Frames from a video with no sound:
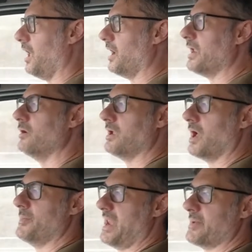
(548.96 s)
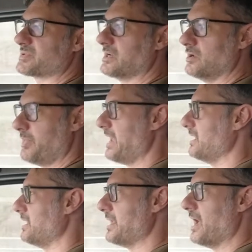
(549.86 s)
I know that I'm an absolute
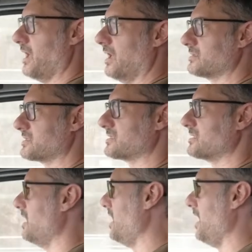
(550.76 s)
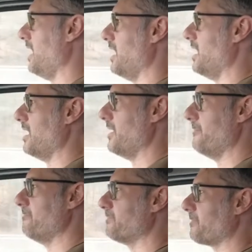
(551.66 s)
pain in the ass. Mm.
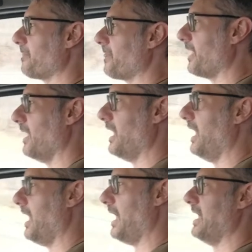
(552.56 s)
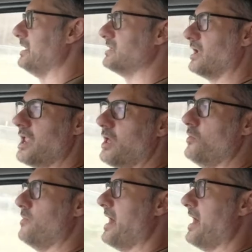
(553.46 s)
Um, Definitely. And I know